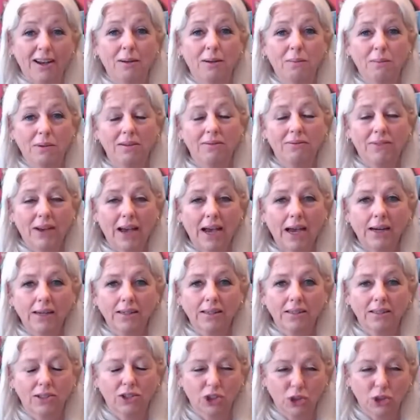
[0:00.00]
in
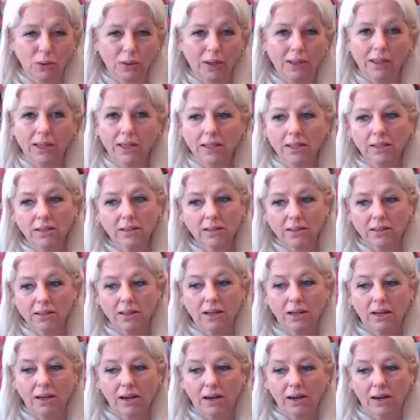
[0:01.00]
fact, doing this,
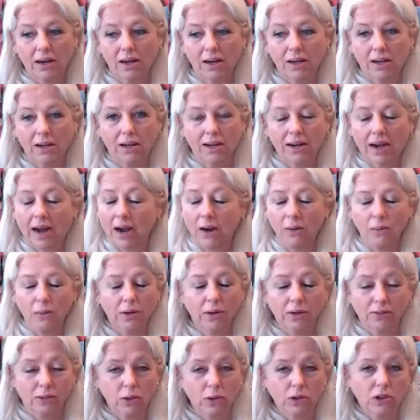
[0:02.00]
I would
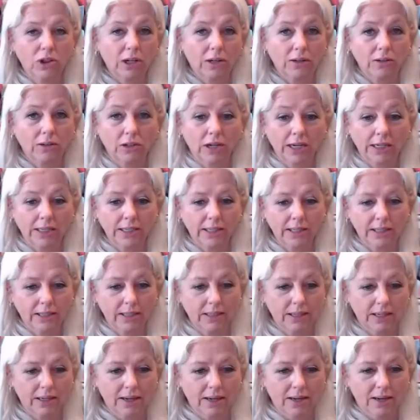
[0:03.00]
have told you I was crazy.
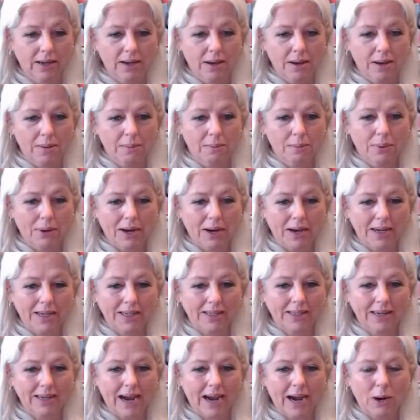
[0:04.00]

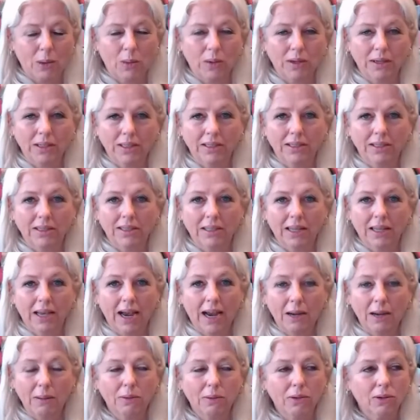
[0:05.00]
But I was
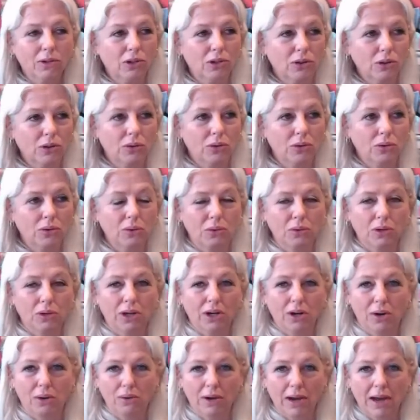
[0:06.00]
able to,
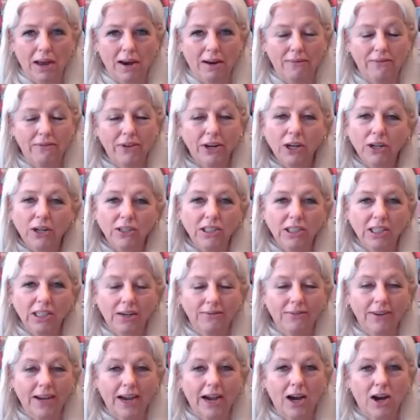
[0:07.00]
kind of figure
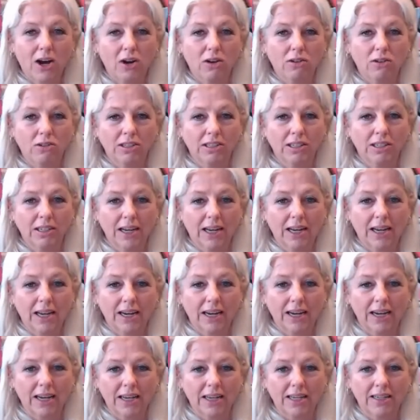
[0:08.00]
stuff out,
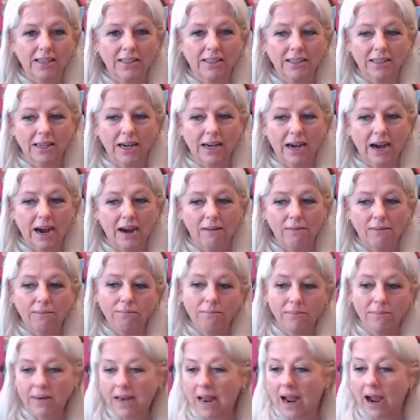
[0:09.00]
and
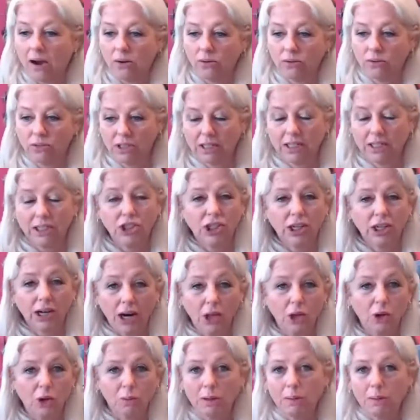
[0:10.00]
I'm now teaching
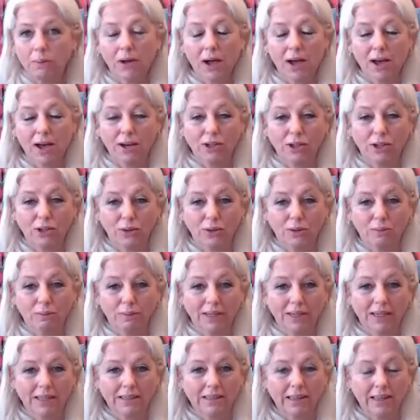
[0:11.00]
other people how to do it
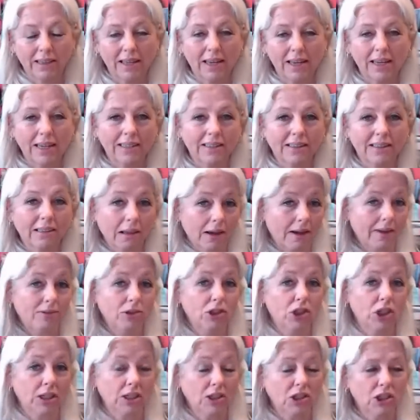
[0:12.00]
because I think it's
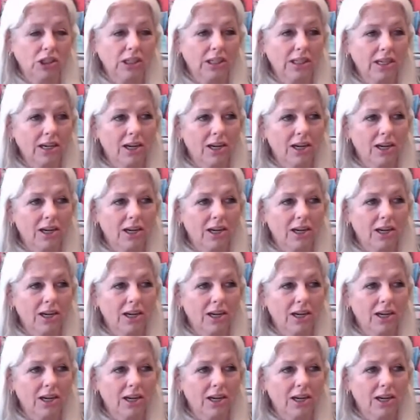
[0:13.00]
life-changing